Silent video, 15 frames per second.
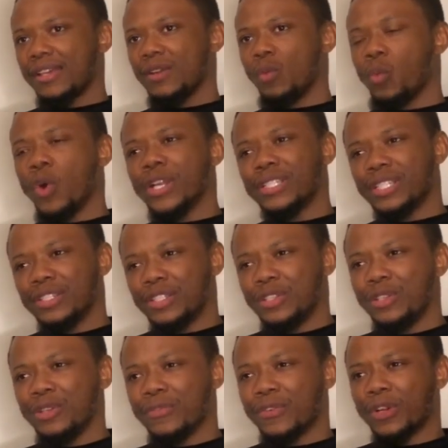wanted to
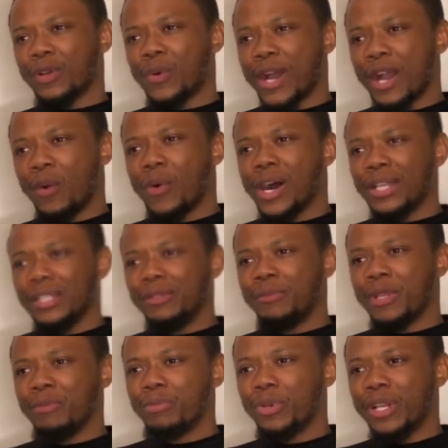do for quite a while and
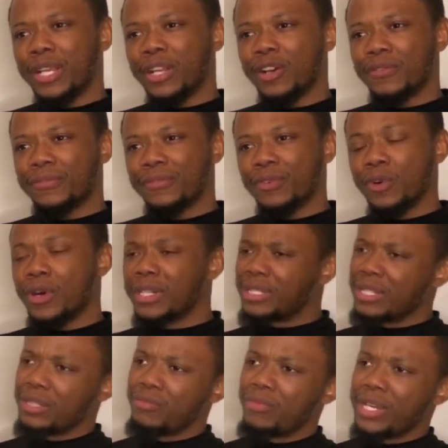been putting off, or I
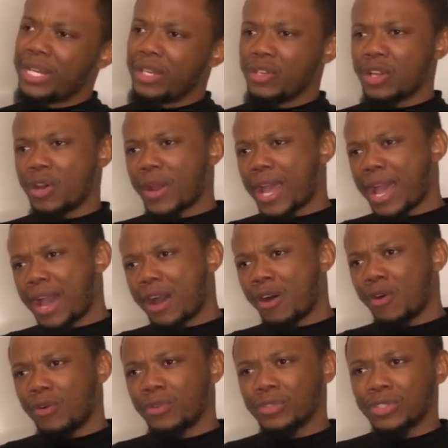didn't really know
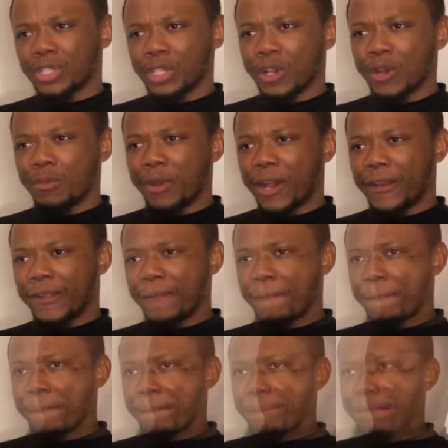how to go about it.
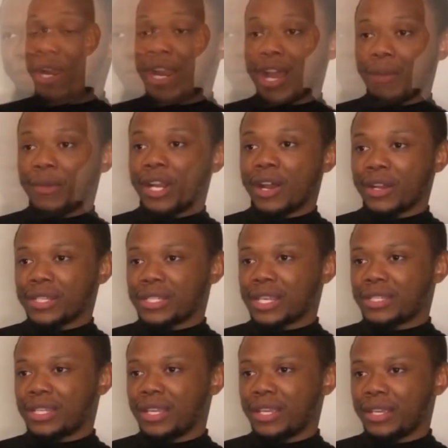Right now I'm an
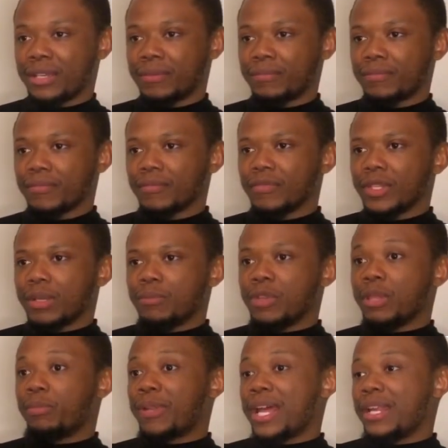architect here, but
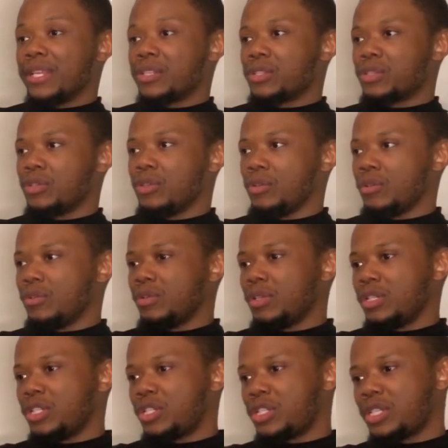the plan is to
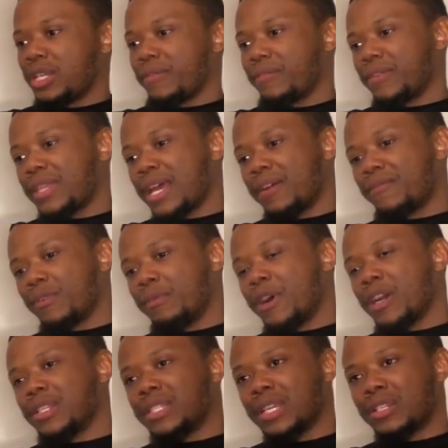shift that from
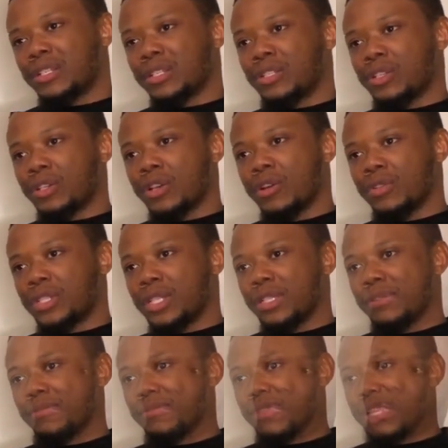architecture to
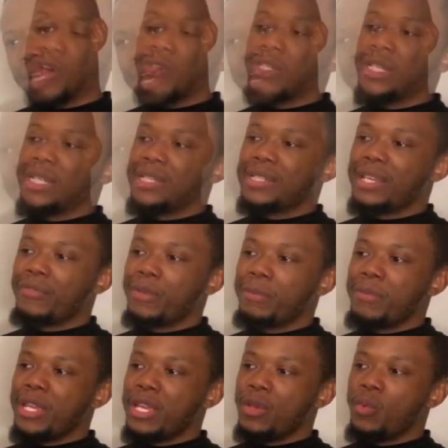coaching. Coaching is giving
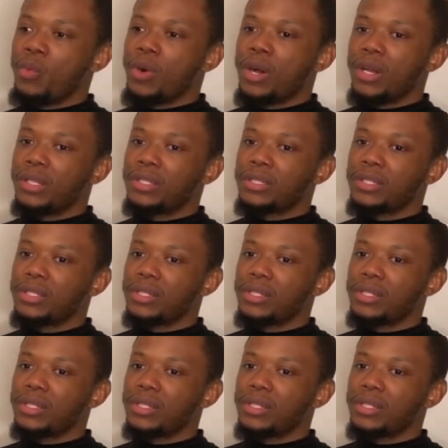me what